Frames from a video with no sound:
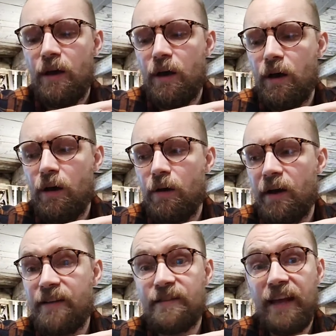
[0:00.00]

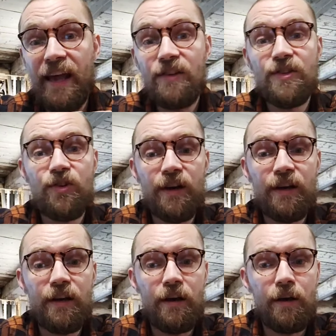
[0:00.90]
and it's an
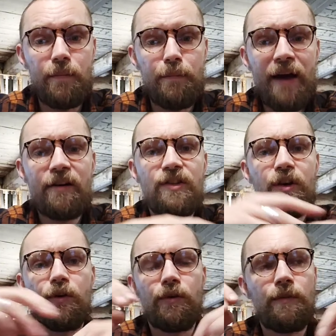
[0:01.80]
8-string
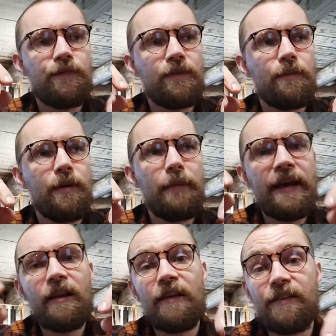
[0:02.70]
baritone, but made
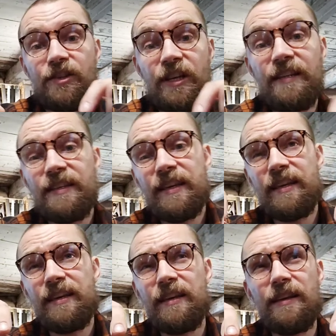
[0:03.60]
like the
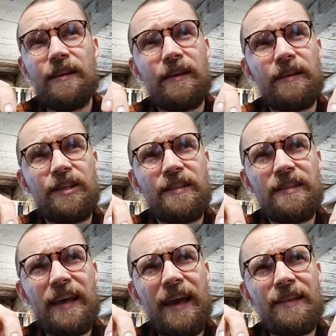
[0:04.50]

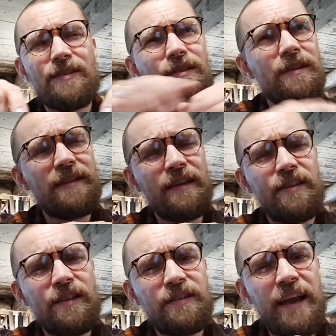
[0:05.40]
GT8. Is that
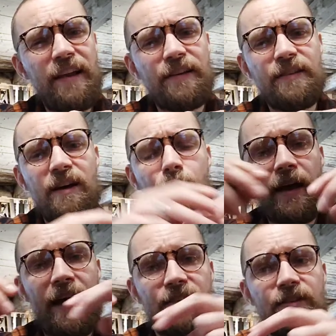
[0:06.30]
the Taylor guitar where
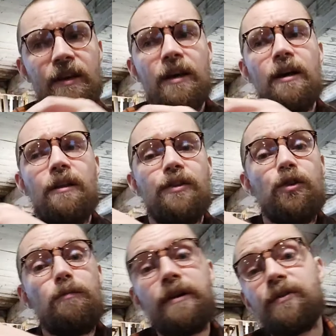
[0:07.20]
it has the
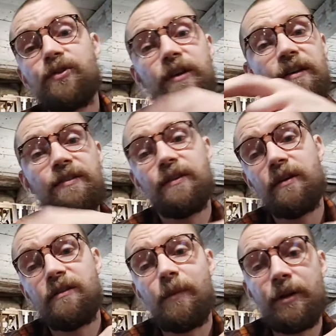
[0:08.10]
two middle strings
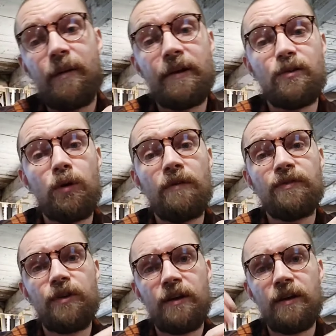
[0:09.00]
doubled up like a
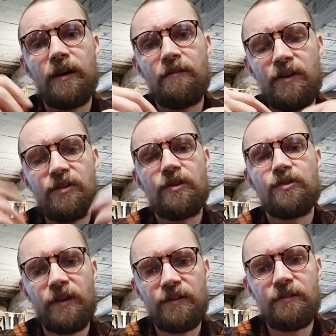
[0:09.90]
12-string, and the rest of the
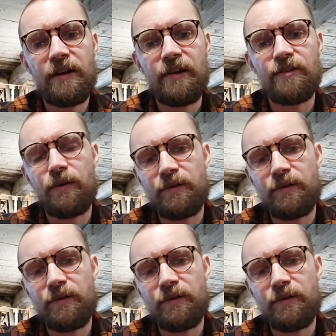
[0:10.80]
strings are regular? So